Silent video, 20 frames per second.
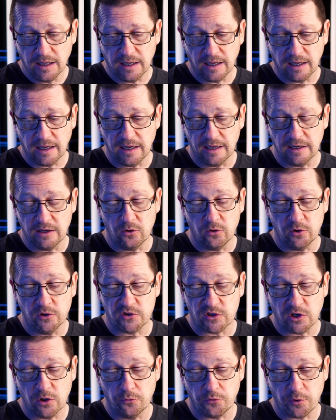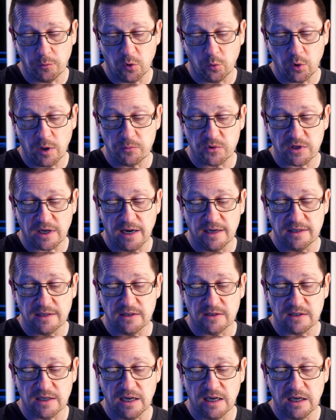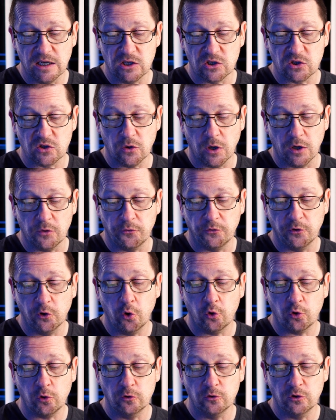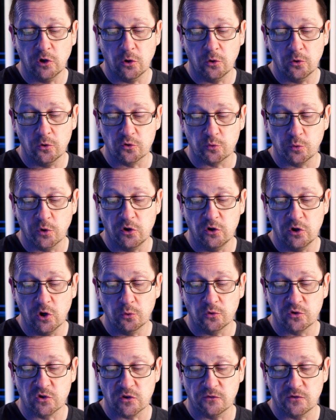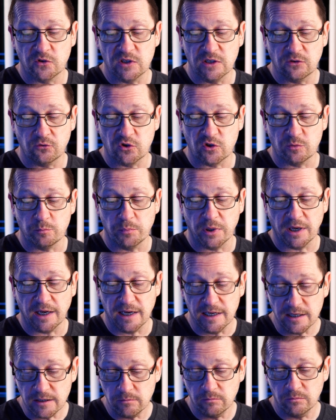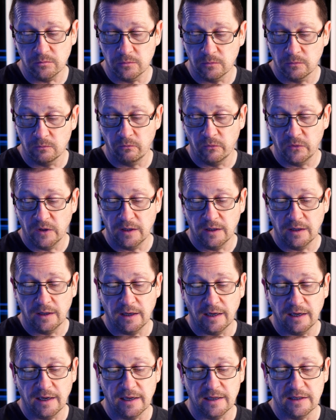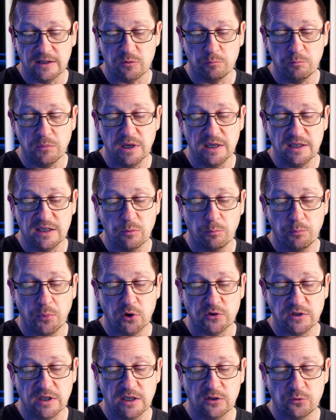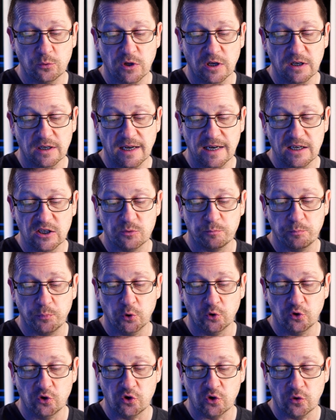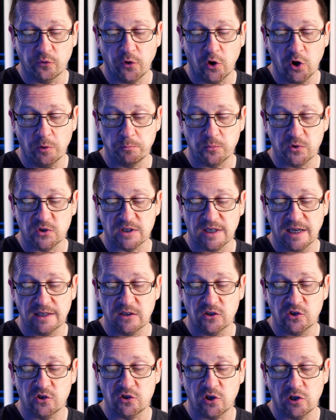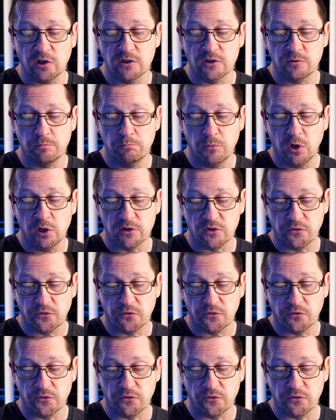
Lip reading: And it also, from the website, it says a floral nose with notes of citrus and pine, and medium bodied with a nice punch of hops and a solid malt